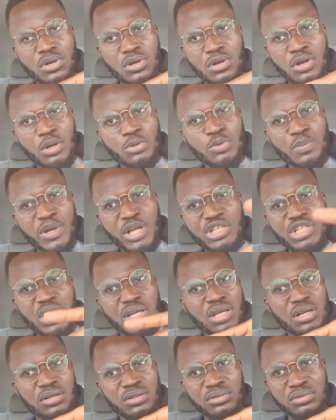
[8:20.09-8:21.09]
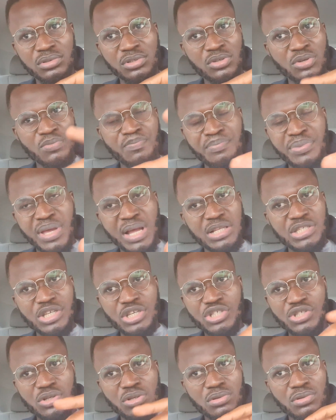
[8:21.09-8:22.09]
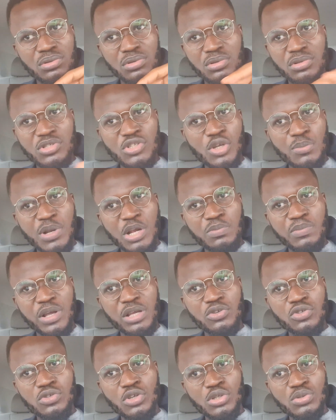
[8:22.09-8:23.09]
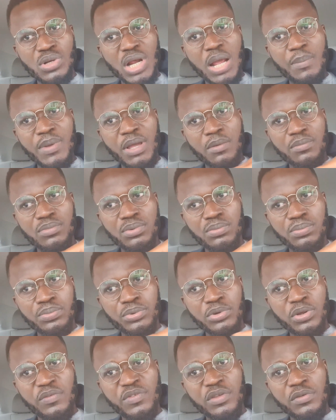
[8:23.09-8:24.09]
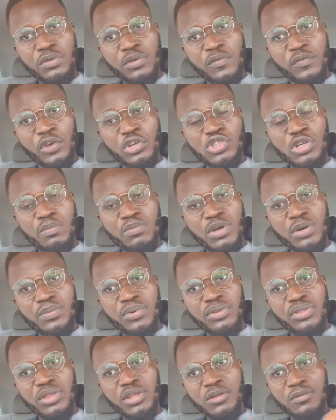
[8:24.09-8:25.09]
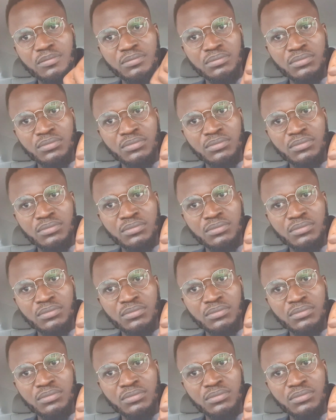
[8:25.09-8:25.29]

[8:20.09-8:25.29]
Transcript: Come to my channel, you know, pay attention, support my subscribe and put on the notification bell button,